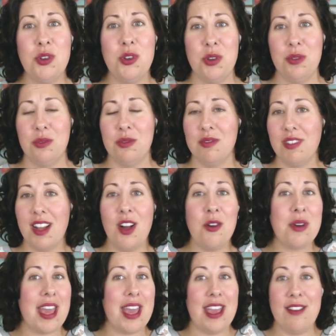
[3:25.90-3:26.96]
Who knew?
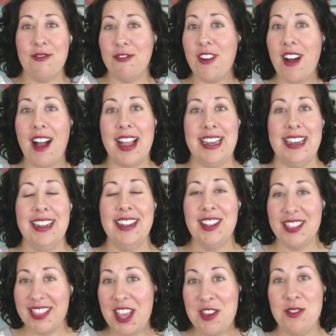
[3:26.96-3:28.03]
Okay, fine.
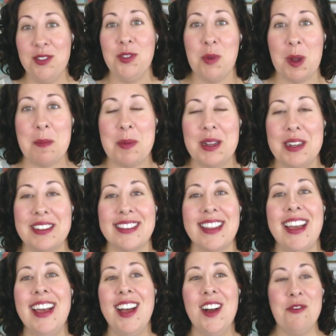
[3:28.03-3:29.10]
They use
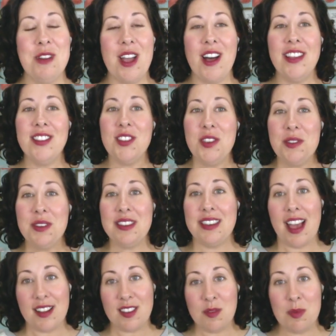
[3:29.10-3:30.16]
workbooks. We also
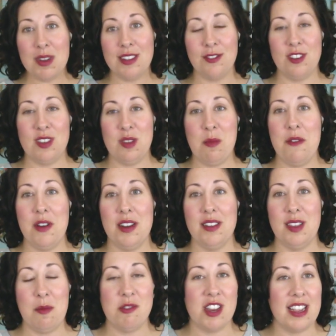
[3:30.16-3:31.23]
use textbooks for some of
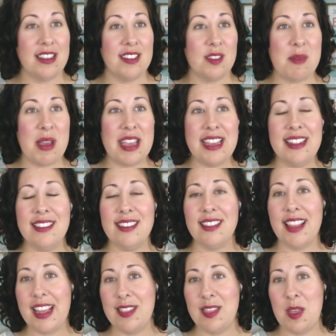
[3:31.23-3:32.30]
our subjects. My
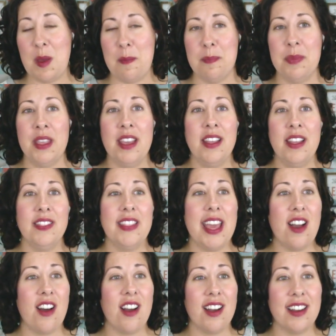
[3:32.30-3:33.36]
kids like them.
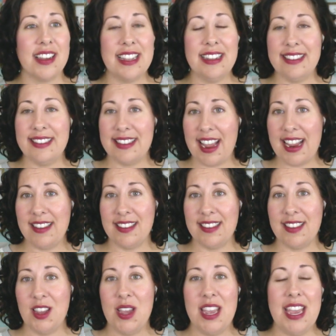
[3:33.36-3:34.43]
They are
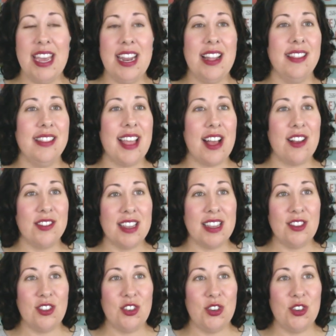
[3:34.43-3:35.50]
concise. It
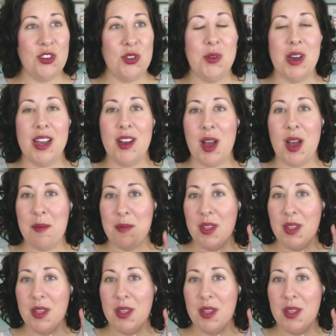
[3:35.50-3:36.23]
allows us to